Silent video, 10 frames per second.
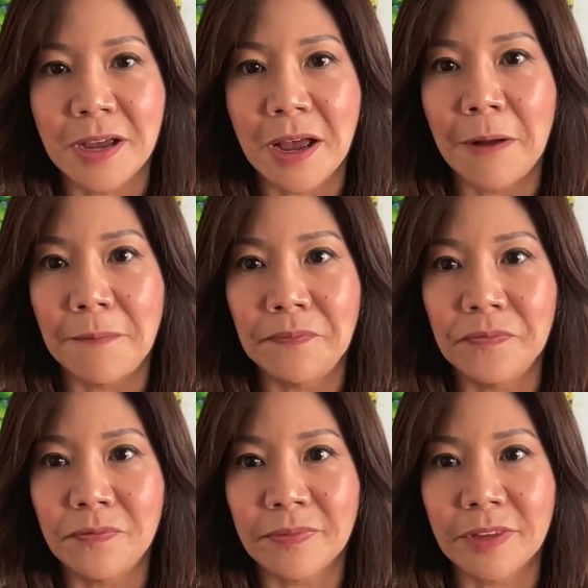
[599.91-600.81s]
um,
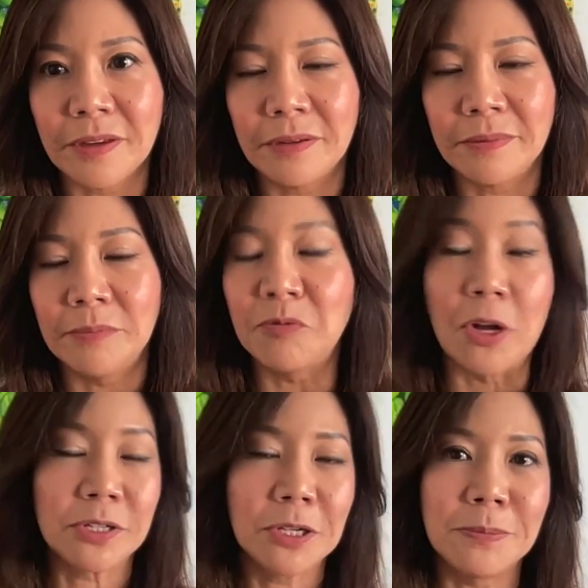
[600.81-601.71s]
well
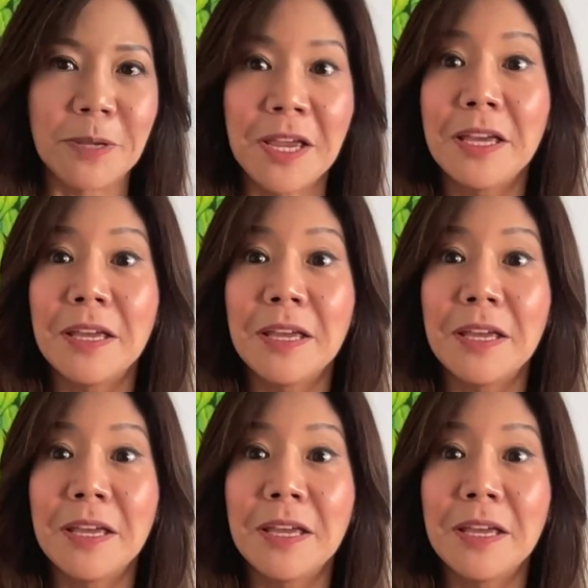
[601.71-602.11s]
excuse me